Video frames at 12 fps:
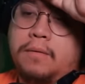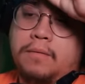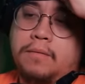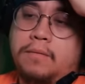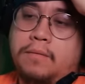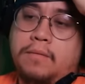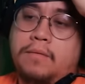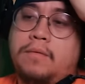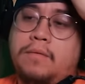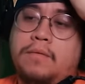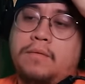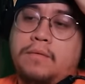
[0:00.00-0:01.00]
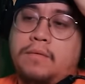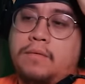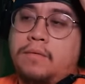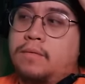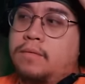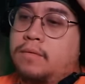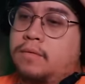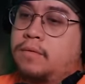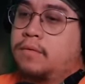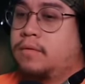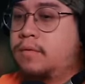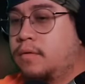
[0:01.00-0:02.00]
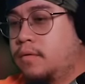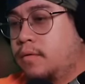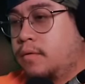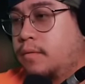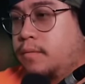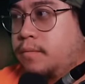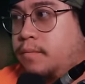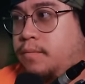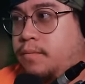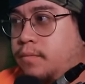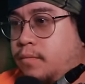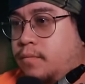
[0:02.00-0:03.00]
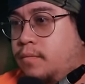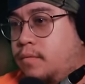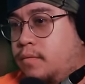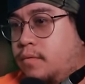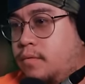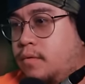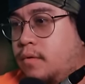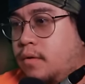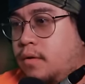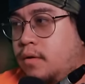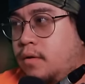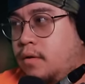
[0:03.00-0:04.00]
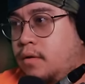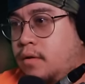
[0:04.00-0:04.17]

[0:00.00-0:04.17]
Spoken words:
[no speech]